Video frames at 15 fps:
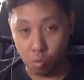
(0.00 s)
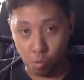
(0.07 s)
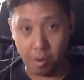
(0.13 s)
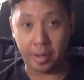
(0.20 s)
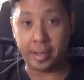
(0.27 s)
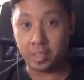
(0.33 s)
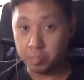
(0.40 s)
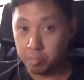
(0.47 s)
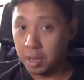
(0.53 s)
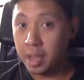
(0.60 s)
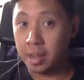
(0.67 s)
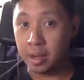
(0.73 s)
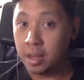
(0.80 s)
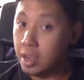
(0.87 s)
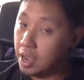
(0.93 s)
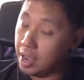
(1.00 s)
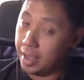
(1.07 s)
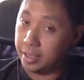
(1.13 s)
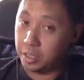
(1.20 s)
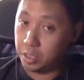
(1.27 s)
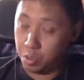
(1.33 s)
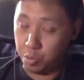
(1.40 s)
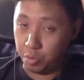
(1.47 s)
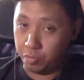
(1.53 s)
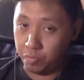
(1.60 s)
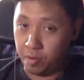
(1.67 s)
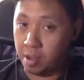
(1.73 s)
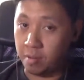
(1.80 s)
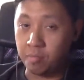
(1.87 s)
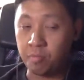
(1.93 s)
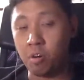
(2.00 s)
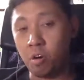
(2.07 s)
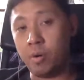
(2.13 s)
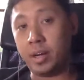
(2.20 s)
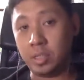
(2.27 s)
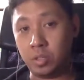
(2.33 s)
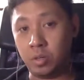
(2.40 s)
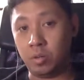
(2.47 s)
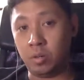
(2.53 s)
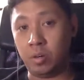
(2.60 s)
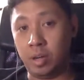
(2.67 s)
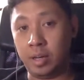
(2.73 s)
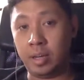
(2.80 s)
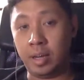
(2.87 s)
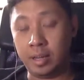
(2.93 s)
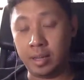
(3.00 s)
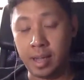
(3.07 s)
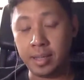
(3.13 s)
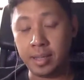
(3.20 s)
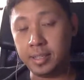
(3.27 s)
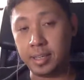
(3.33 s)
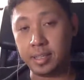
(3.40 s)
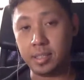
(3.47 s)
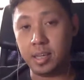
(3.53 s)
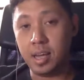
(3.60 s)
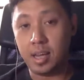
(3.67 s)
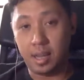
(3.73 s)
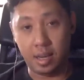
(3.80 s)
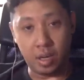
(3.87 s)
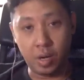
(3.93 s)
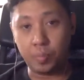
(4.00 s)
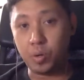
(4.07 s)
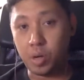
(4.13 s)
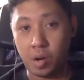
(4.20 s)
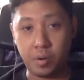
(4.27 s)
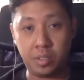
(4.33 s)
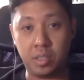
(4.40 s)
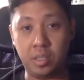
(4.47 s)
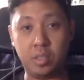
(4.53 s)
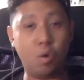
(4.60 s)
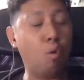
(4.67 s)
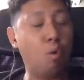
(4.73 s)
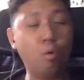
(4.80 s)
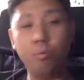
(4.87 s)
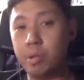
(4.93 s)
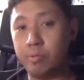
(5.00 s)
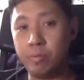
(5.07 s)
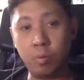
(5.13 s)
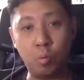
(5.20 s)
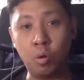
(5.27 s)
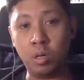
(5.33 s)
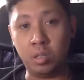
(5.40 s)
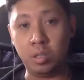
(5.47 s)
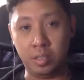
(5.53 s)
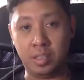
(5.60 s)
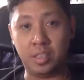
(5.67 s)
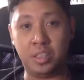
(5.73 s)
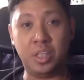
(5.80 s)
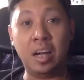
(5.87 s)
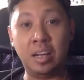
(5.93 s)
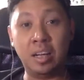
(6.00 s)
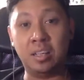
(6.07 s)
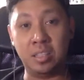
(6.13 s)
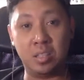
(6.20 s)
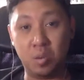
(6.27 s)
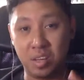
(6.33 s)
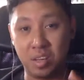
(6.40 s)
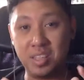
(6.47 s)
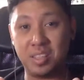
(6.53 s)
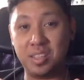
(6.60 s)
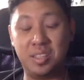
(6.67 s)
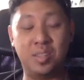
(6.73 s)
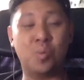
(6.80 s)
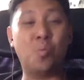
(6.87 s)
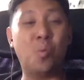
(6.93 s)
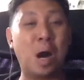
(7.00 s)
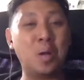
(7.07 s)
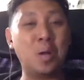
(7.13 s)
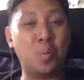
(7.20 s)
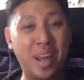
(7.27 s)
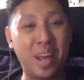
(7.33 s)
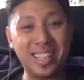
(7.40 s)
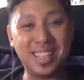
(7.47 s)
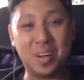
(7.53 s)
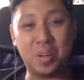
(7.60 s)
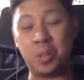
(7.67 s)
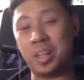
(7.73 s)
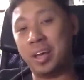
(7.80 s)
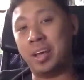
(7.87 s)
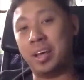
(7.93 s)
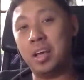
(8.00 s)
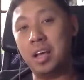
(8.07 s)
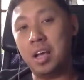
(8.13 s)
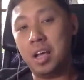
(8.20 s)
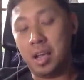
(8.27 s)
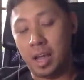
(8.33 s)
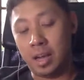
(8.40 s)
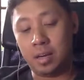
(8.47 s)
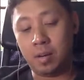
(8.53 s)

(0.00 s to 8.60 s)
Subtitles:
work as planned, as you would find in forex or any other assets. In cryptocurrency, it's a whole different world. It's a jungle. It's the wild west out there. And